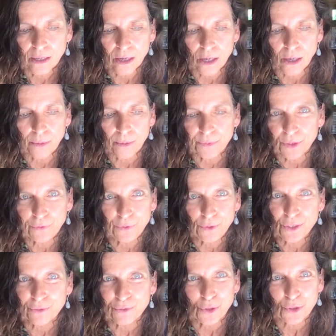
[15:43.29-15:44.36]
The
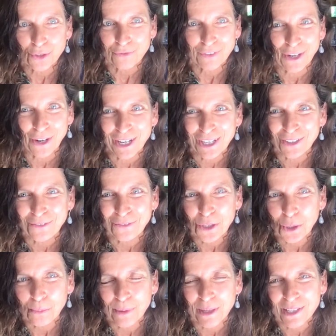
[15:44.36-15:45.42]
foods, of course, are very good for
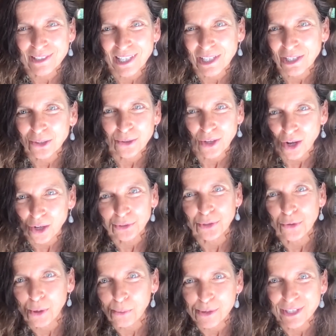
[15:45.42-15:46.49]
you because I include all
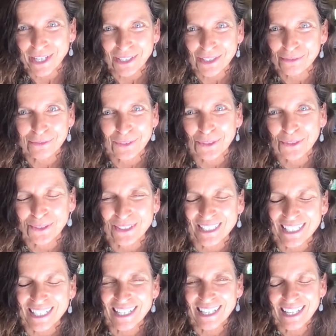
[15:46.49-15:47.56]
neuroprotective
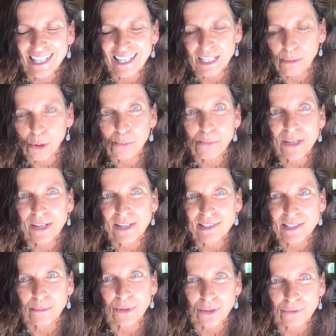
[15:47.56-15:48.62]
foods, and I'm omitting
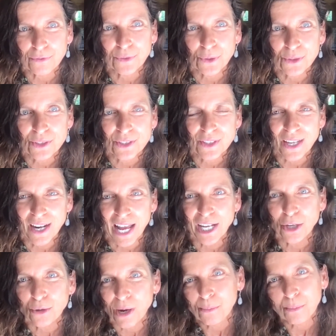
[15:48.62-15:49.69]
some of the foods that I
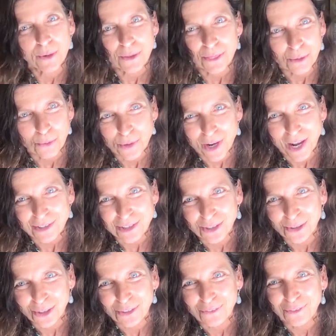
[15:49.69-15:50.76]
grew up with that were not
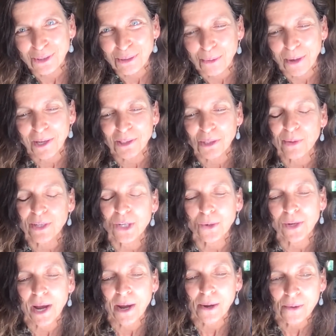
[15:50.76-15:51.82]
so good for the brain that we know
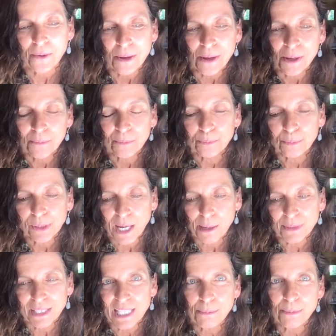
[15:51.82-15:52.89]
now. But
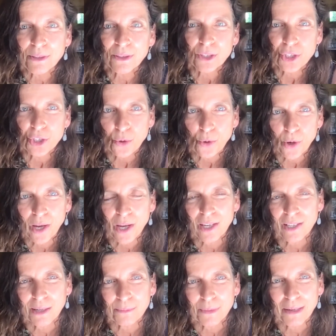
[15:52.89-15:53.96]
I'm keeping the joy
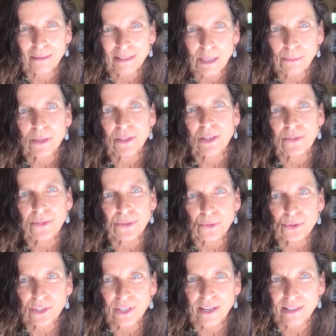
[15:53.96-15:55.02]
and I'm keeping the
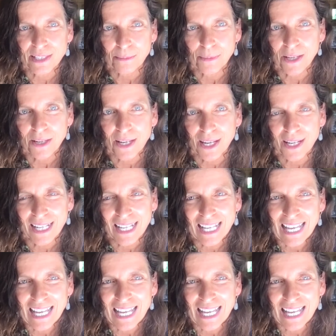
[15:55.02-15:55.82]
enthusiasm in it.